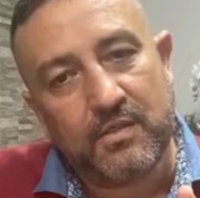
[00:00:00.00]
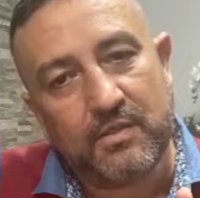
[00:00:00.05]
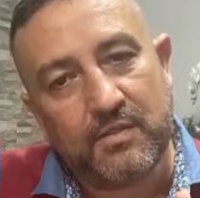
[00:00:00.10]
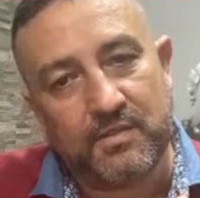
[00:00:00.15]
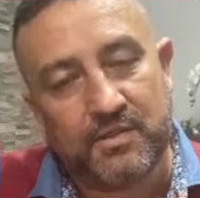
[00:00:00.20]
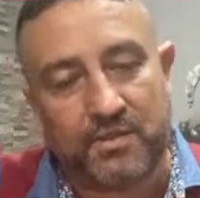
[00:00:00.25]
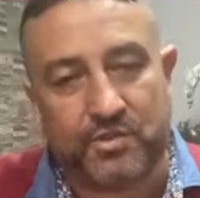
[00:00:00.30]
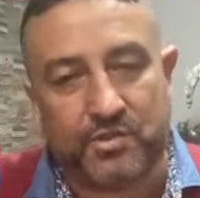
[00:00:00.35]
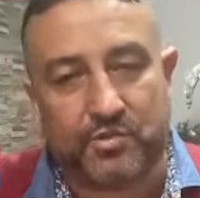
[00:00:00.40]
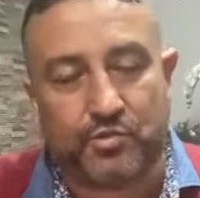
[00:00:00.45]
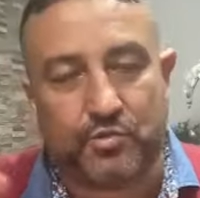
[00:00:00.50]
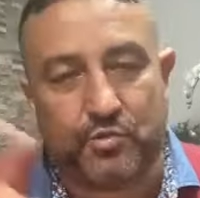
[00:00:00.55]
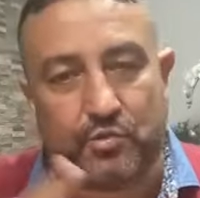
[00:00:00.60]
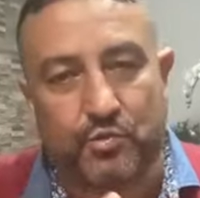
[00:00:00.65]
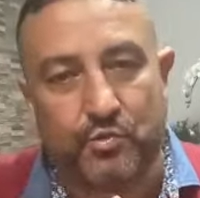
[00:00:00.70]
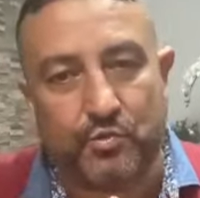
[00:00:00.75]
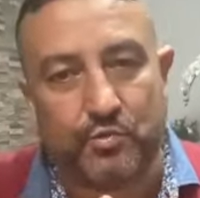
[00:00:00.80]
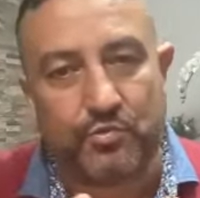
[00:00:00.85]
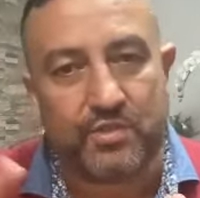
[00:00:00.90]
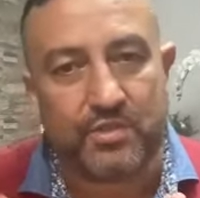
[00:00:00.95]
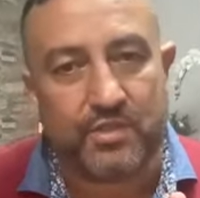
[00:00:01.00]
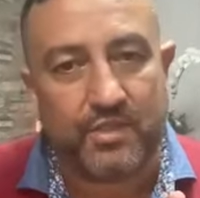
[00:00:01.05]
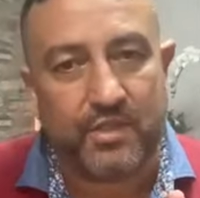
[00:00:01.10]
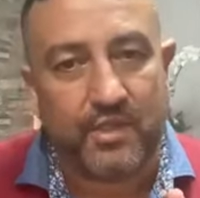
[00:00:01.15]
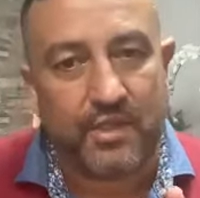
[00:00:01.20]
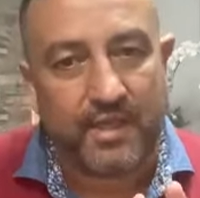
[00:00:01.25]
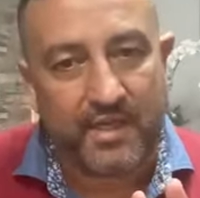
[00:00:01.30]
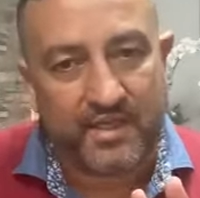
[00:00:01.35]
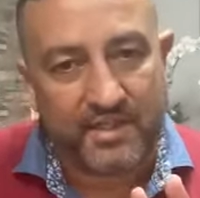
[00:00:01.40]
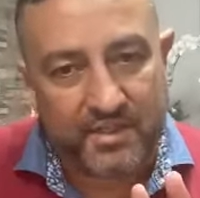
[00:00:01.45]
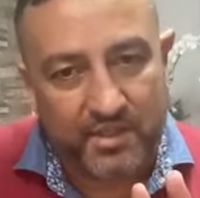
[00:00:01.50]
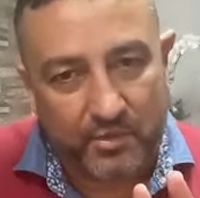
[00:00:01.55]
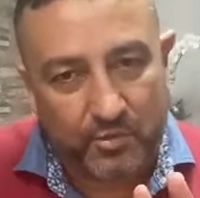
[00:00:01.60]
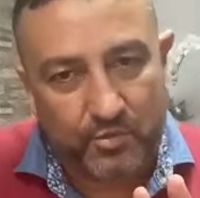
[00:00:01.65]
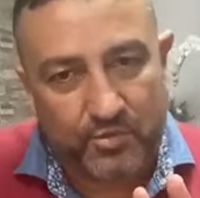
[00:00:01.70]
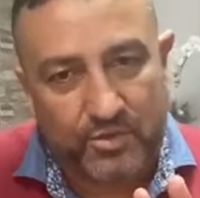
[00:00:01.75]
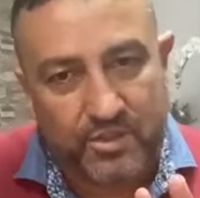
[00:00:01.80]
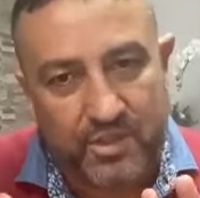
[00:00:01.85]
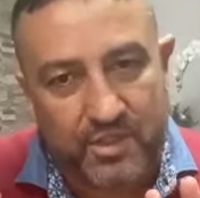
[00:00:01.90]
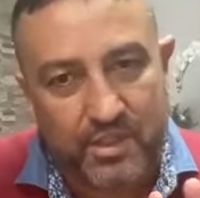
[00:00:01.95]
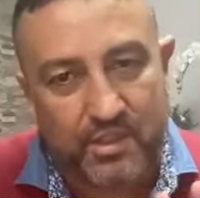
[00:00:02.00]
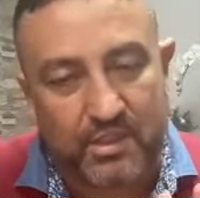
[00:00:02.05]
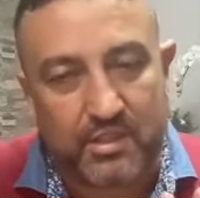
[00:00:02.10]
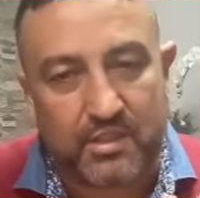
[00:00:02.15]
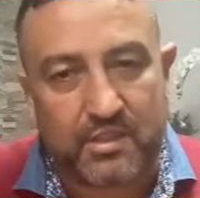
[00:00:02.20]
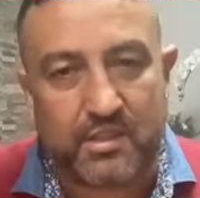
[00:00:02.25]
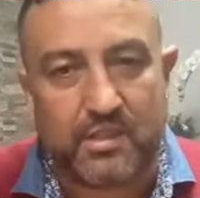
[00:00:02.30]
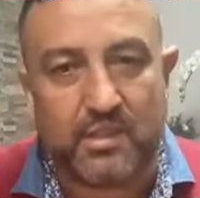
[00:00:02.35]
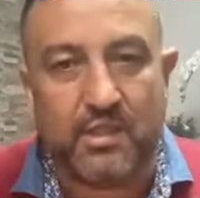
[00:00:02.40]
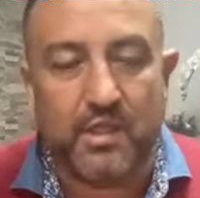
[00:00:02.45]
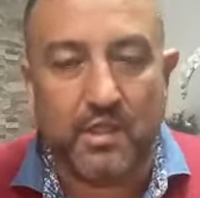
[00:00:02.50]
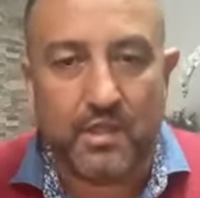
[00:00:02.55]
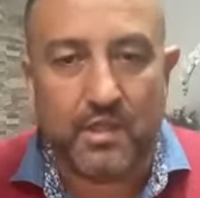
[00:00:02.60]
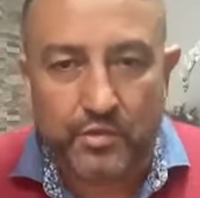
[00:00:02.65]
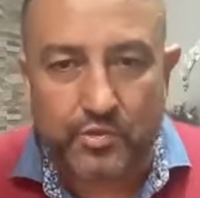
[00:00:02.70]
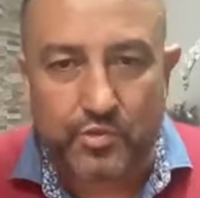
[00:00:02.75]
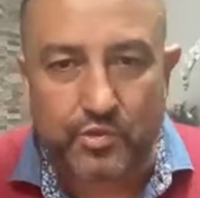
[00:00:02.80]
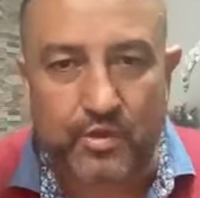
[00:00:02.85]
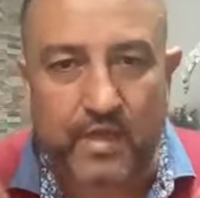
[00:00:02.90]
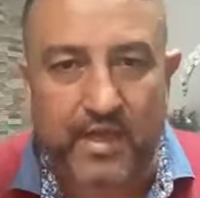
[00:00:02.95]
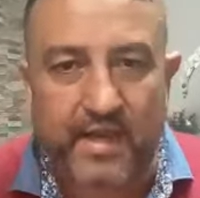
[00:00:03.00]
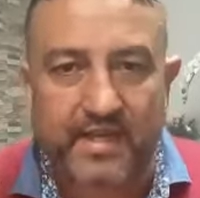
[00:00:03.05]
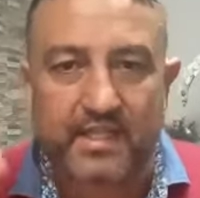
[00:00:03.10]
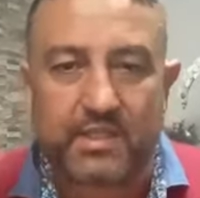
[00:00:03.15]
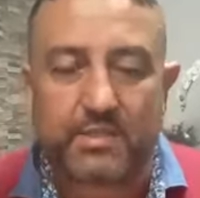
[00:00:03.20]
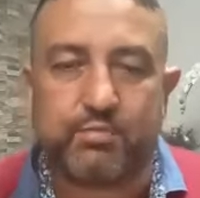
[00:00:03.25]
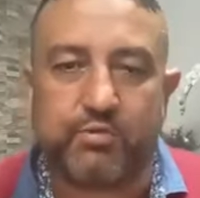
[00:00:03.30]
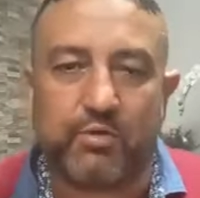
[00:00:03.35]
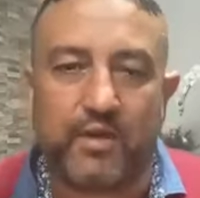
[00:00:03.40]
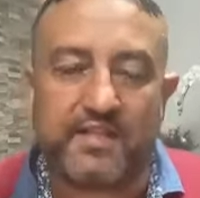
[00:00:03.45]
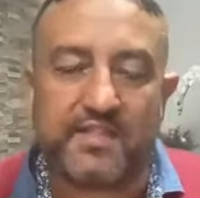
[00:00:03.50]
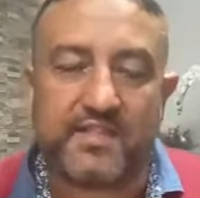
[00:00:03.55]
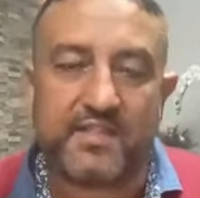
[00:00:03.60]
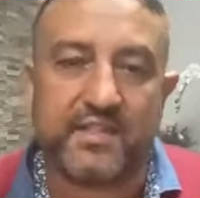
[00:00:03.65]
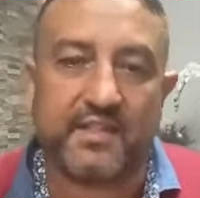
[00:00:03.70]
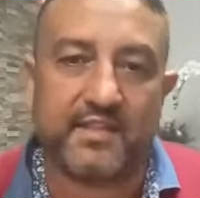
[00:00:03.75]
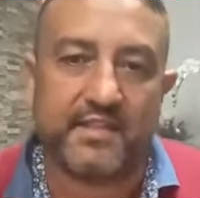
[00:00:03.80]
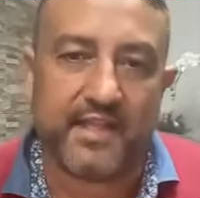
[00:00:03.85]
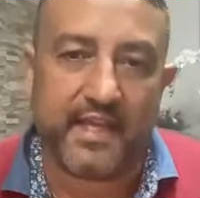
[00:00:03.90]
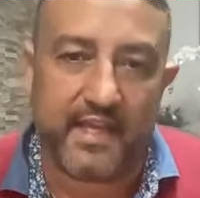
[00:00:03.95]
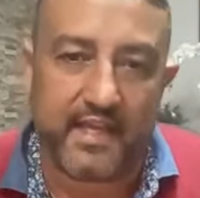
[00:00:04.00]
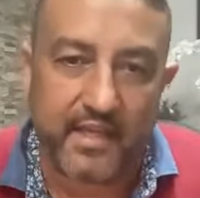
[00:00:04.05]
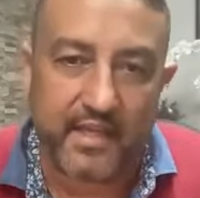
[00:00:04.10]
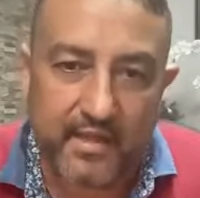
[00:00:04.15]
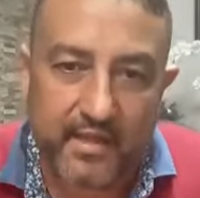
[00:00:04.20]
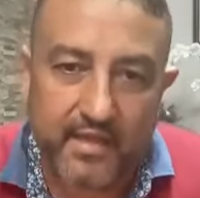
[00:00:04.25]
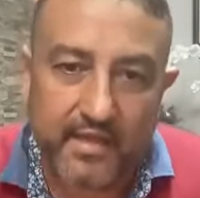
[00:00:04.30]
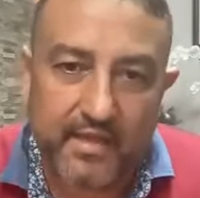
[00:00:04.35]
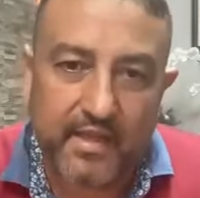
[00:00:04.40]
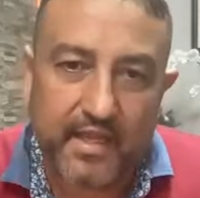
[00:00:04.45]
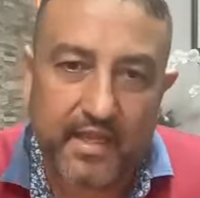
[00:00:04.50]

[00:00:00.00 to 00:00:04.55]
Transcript: these tools as a utility to express today